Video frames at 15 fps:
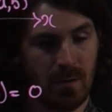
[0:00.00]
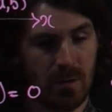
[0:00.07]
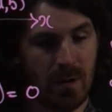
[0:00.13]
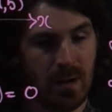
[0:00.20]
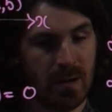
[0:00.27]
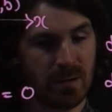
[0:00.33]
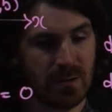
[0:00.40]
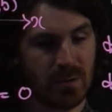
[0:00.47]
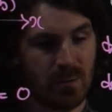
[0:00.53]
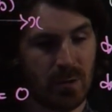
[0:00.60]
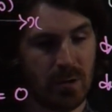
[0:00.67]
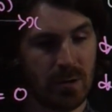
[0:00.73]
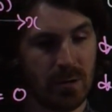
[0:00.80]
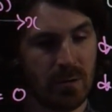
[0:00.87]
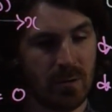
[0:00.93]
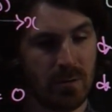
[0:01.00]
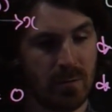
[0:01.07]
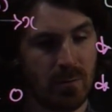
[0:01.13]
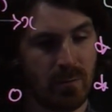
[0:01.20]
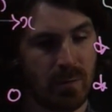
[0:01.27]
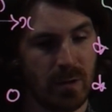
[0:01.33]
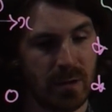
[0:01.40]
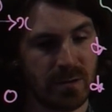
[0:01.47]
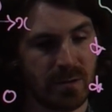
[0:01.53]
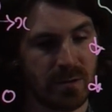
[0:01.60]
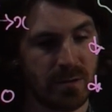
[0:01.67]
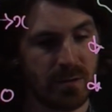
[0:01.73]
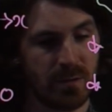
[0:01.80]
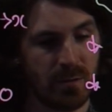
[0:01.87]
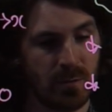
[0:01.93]
x squared
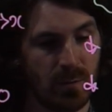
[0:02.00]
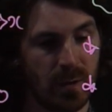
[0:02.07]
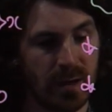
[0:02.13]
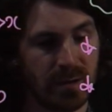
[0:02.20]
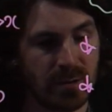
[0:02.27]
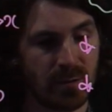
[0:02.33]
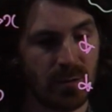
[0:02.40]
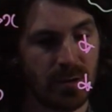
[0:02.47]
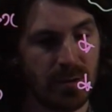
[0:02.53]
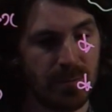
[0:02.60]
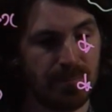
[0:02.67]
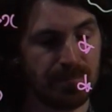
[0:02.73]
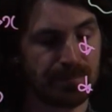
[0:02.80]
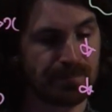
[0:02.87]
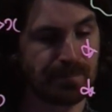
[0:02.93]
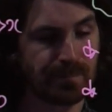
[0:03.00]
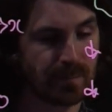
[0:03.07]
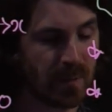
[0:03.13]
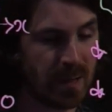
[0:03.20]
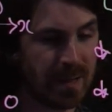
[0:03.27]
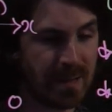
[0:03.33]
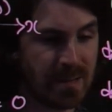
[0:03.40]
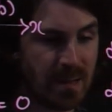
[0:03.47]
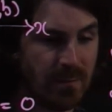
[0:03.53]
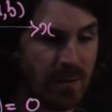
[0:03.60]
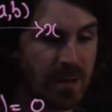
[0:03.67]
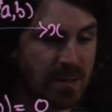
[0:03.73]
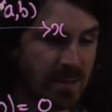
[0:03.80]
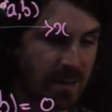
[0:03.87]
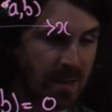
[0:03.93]
plus y squared, and let's
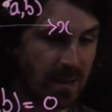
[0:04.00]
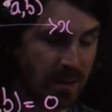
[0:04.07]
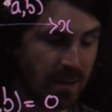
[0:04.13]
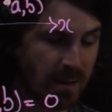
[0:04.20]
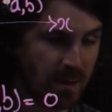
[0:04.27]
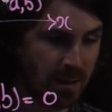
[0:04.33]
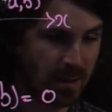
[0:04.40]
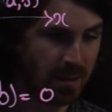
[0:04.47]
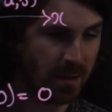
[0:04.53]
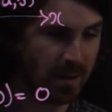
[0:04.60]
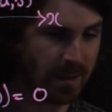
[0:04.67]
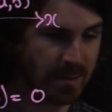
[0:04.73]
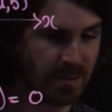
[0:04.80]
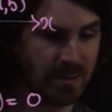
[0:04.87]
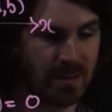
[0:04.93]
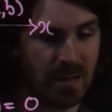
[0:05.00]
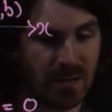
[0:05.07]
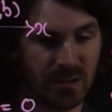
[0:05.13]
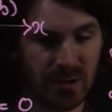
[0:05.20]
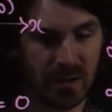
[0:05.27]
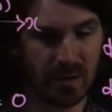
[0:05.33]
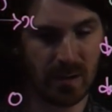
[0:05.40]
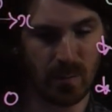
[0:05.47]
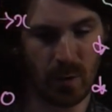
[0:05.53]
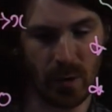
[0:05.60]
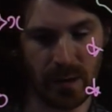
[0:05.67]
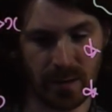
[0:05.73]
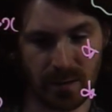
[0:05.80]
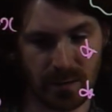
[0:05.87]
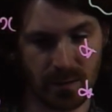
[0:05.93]
investigate its stationary
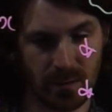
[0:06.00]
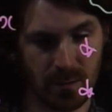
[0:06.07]
points.